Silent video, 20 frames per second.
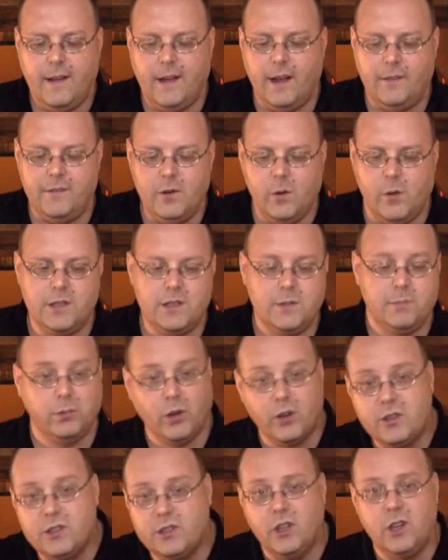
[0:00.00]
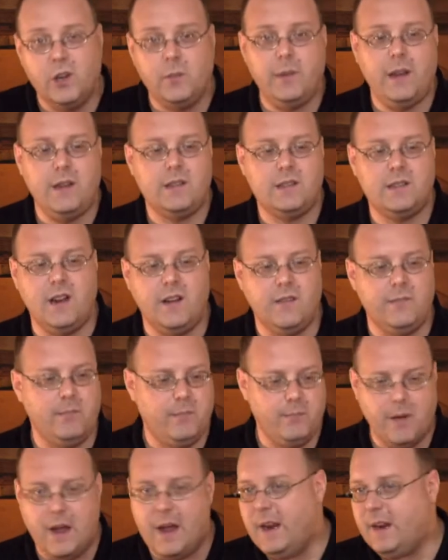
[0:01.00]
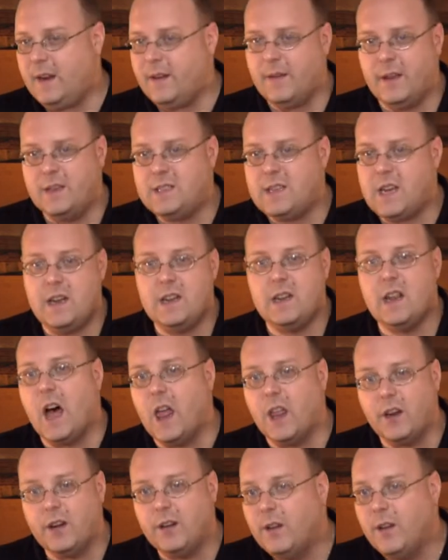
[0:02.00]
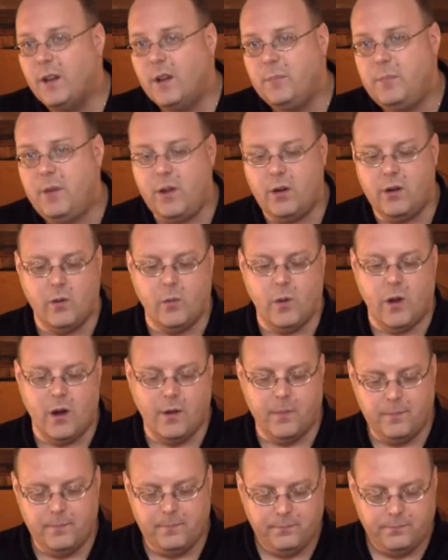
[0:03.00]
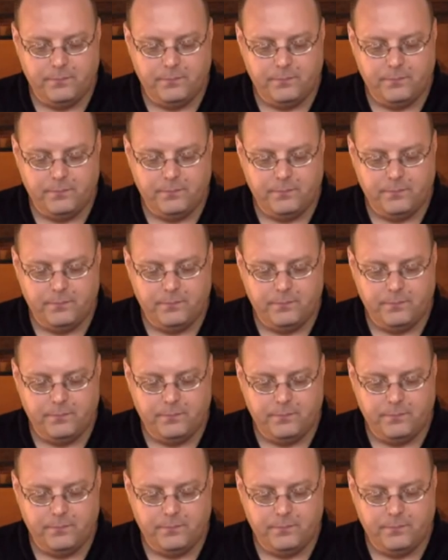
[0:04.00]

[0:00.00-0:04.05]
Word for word: Uh, if you want to splurge a little bit, instead of buying a $10 Pinot Noir,